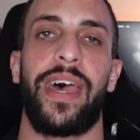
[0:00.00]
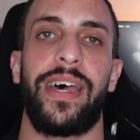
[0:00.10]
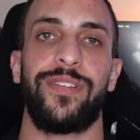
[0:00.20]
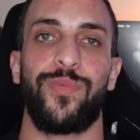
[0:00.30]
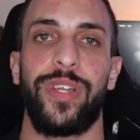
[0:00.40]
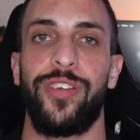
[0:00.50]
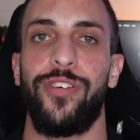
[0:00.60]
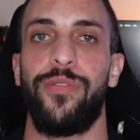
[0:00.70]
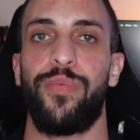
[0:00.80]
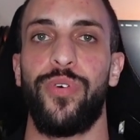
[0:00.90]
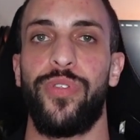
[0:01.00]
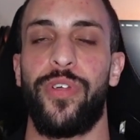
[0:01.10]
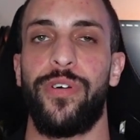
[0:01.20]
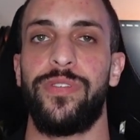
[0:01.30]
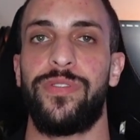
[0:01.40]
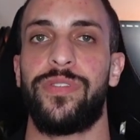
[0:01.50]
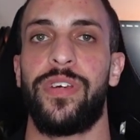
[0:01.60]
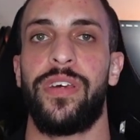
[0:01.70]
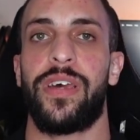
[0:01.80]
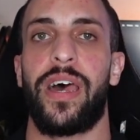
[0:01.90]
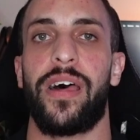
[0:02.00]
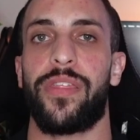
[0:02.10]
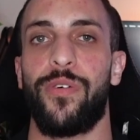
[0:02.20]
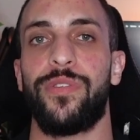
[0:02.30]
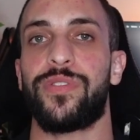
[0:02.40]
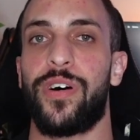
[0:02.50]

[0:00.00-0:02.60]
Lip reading: as when you put those thoughts